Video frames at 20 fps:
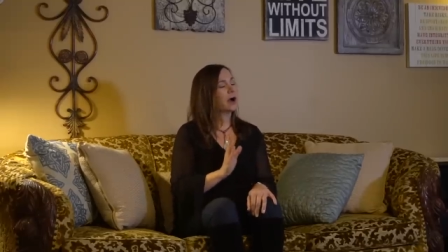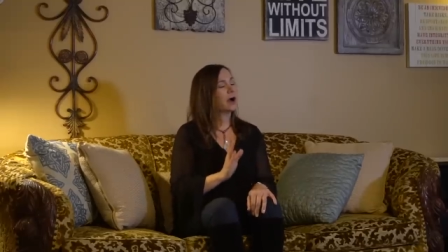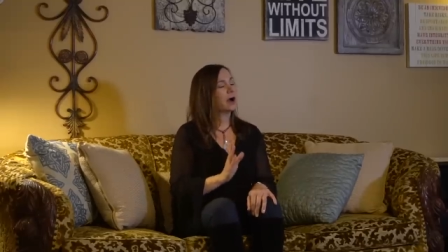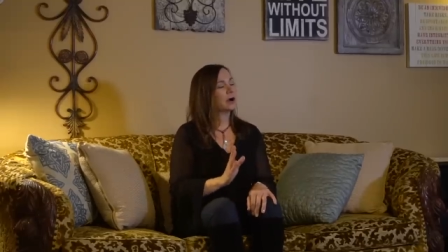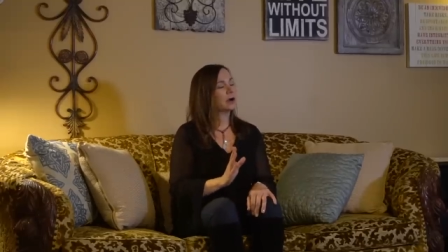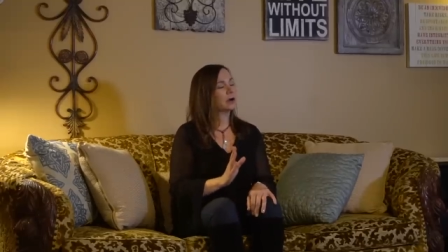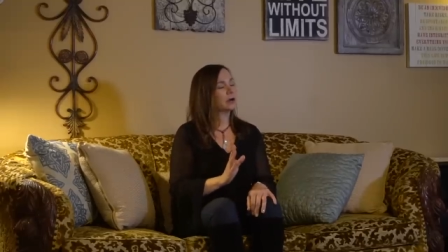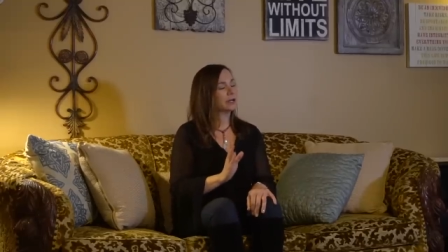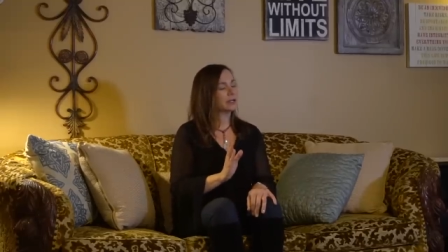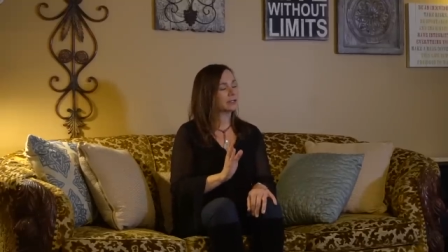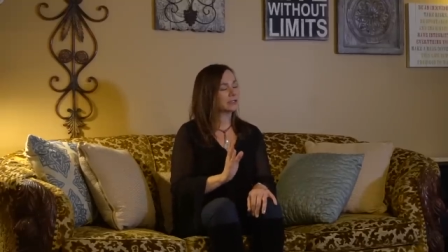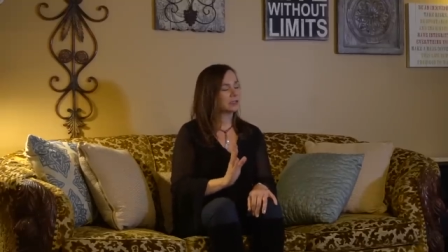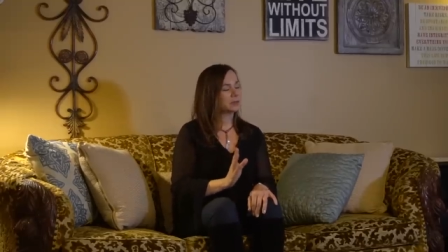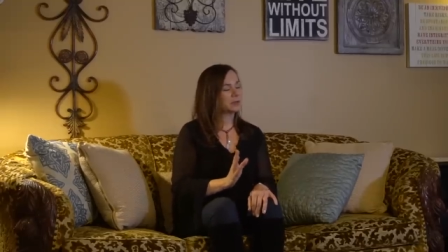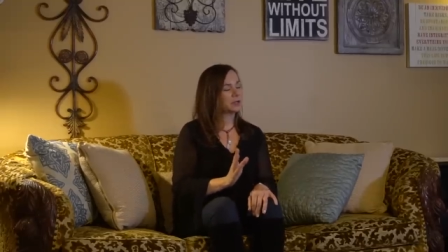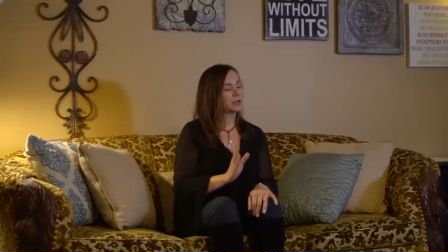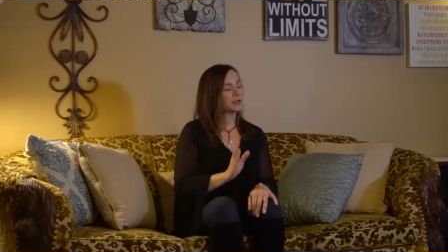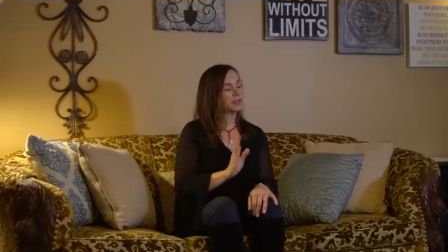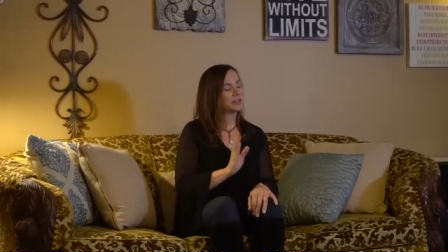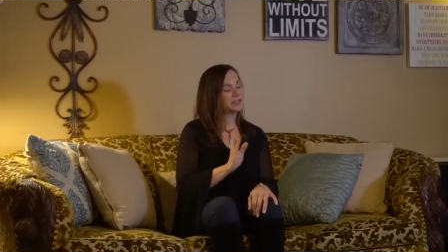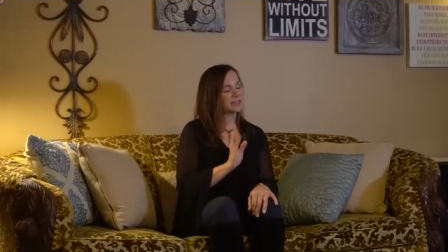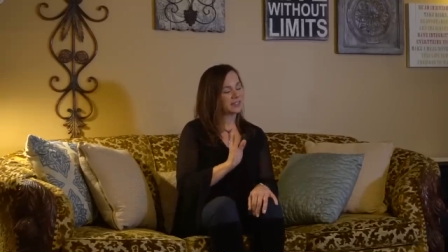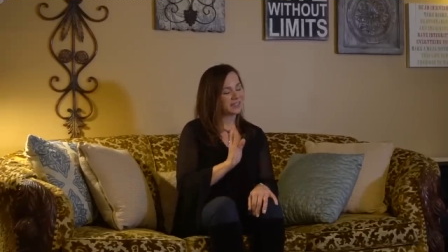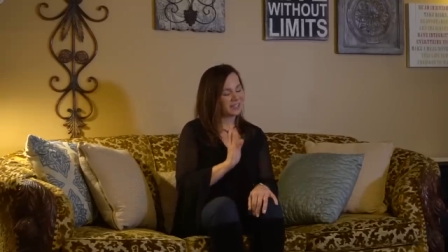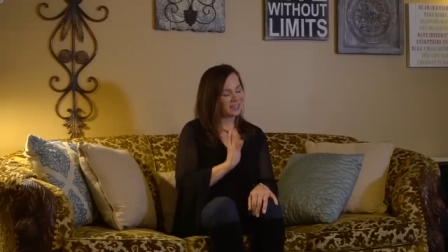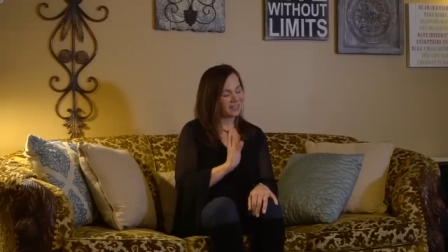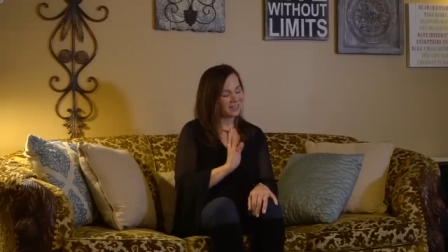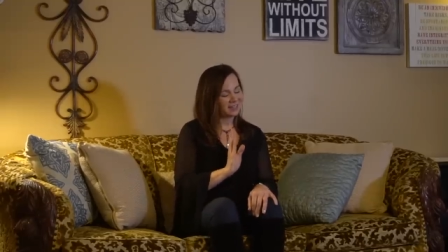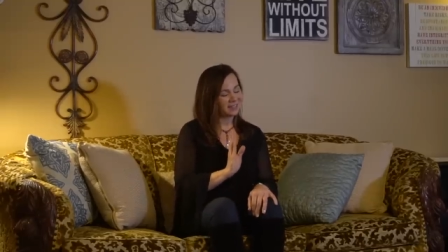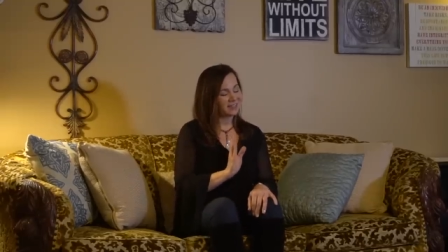are
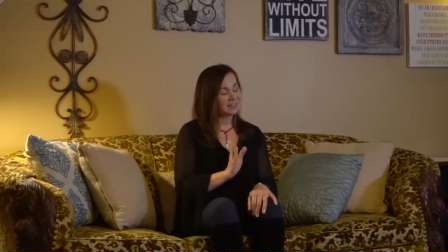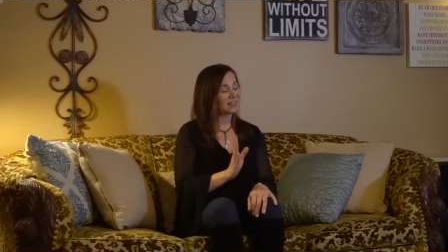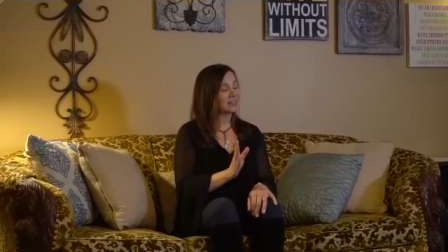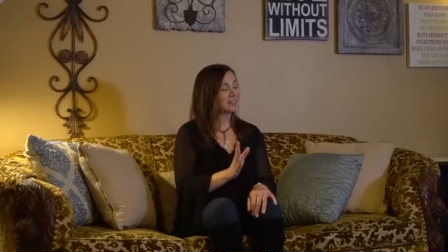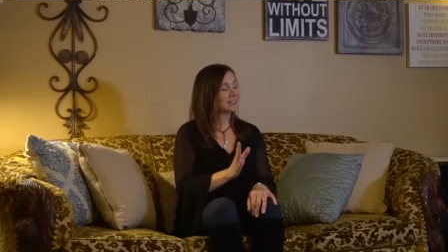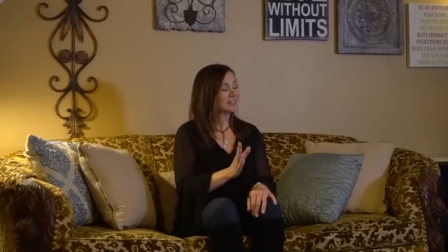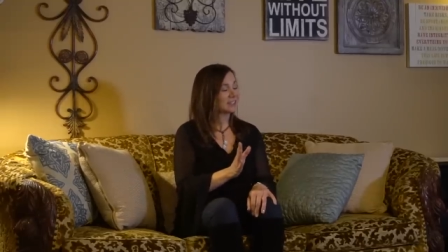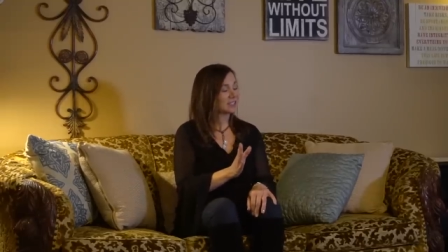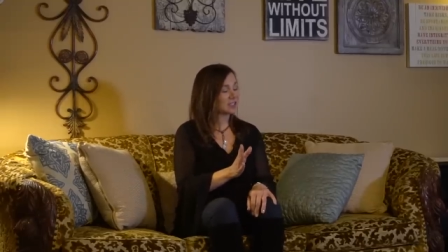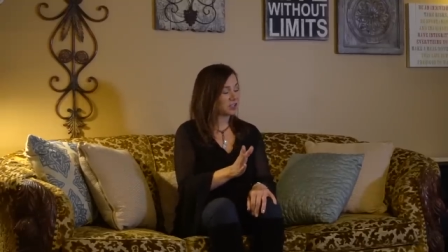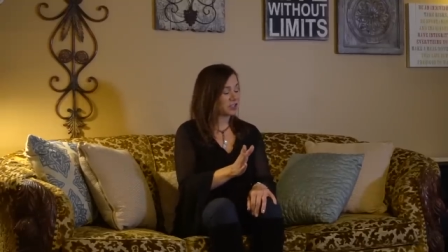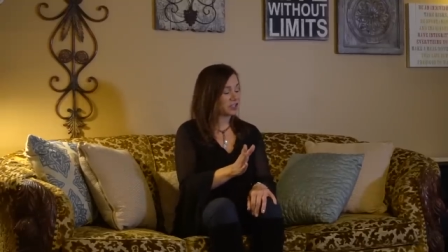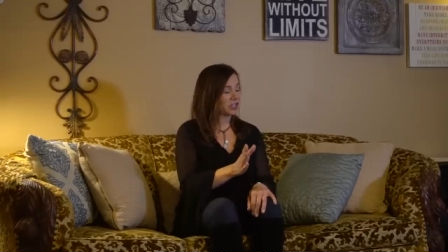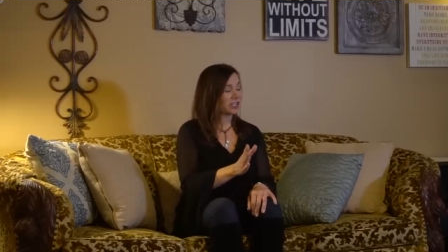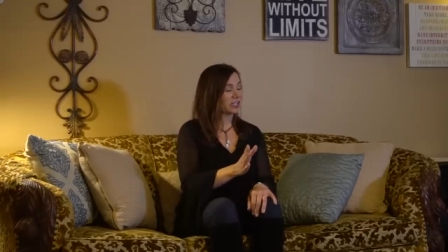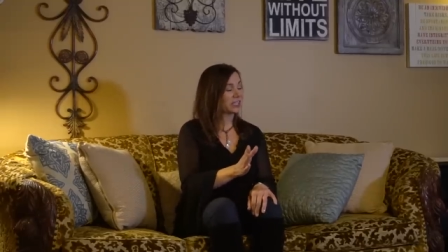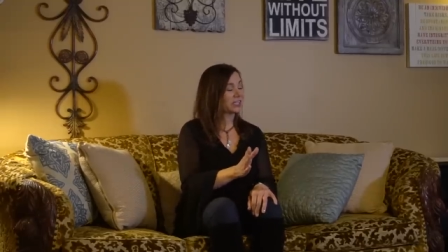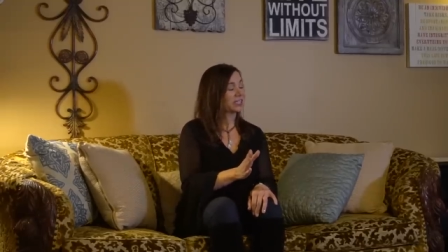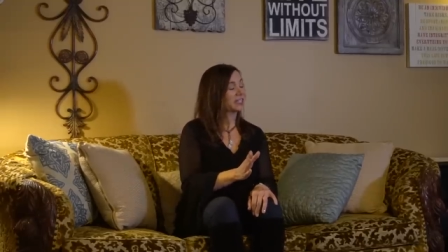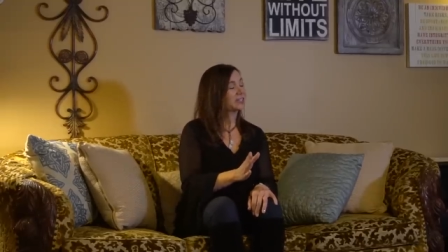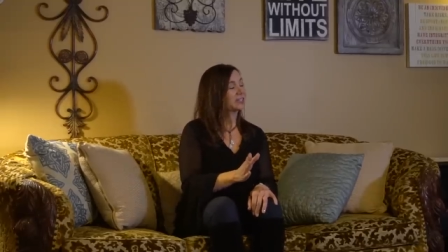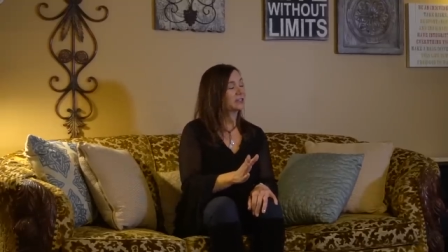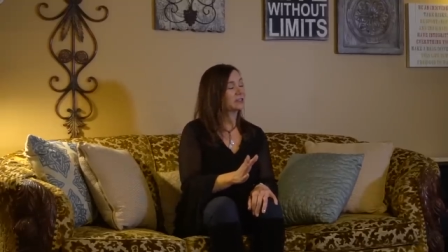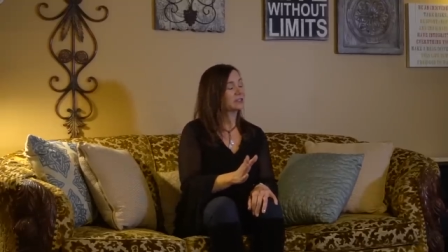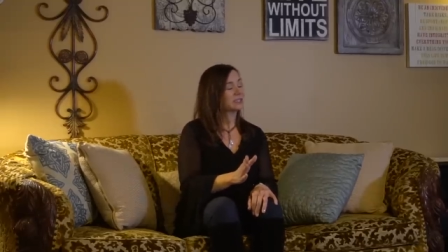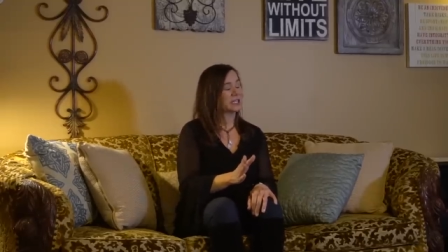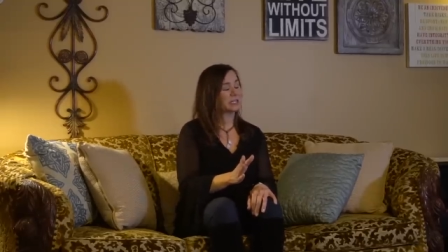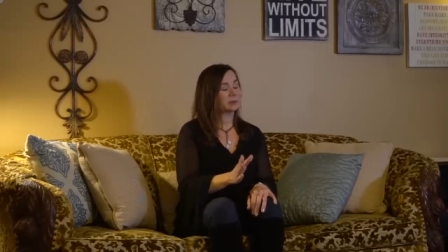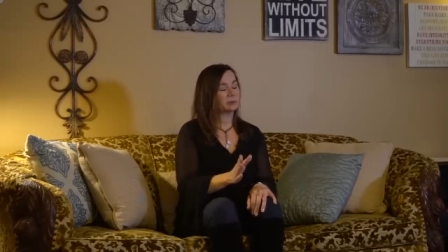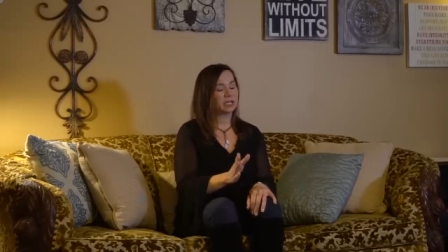experiencing in this current linear
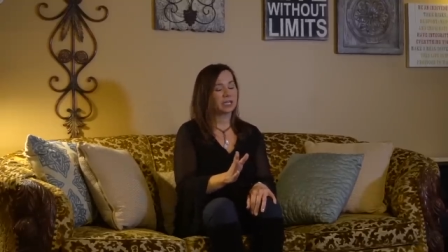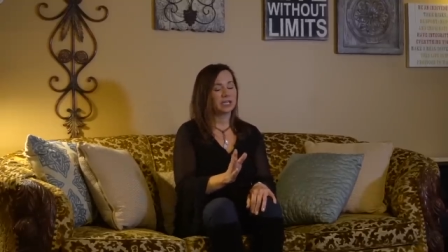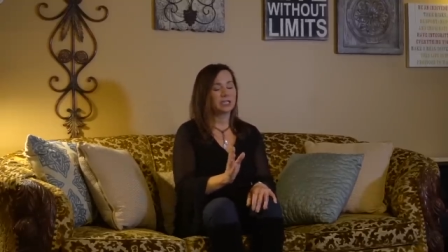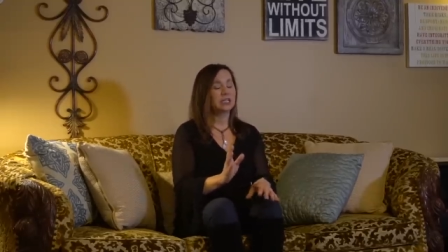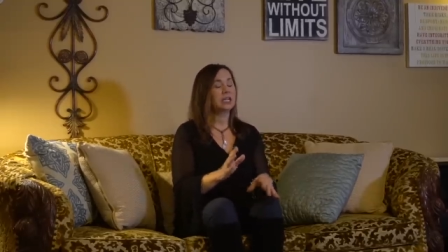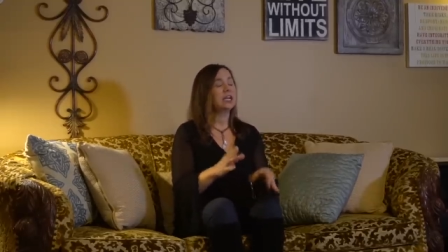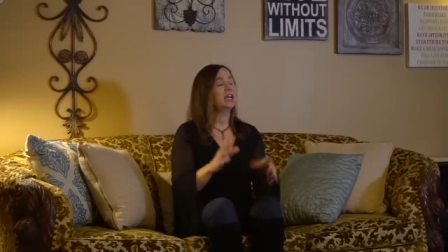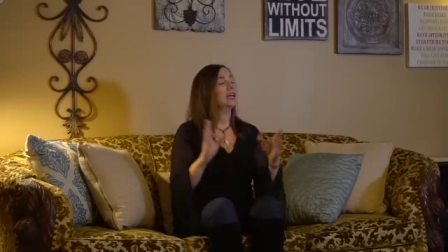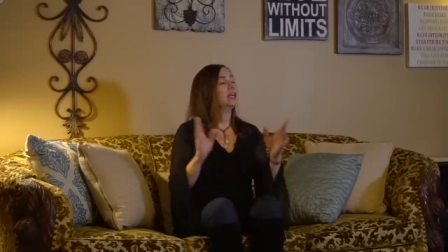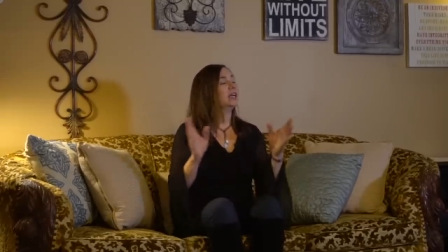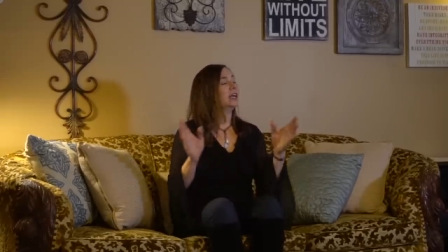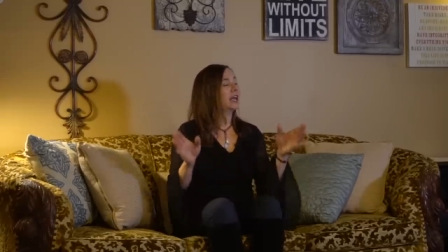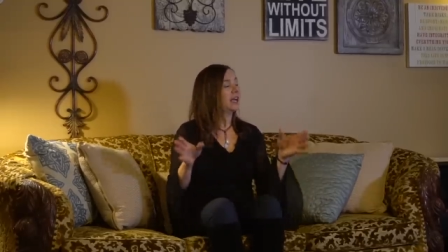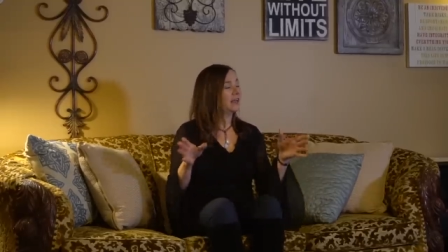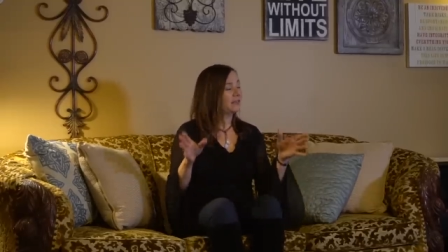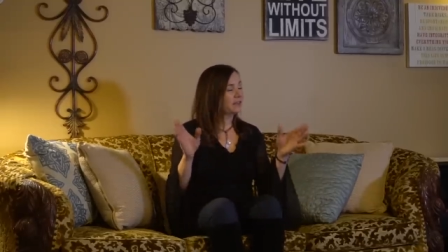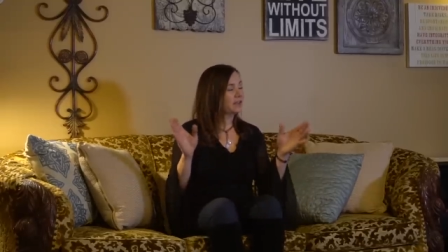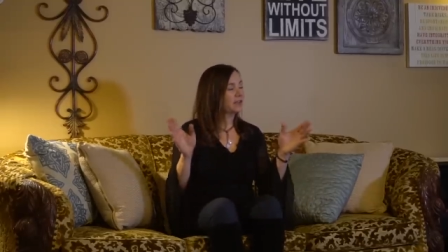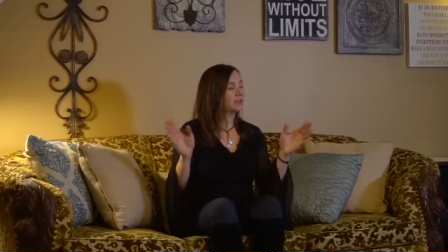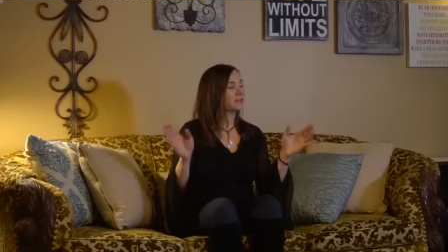timeline and the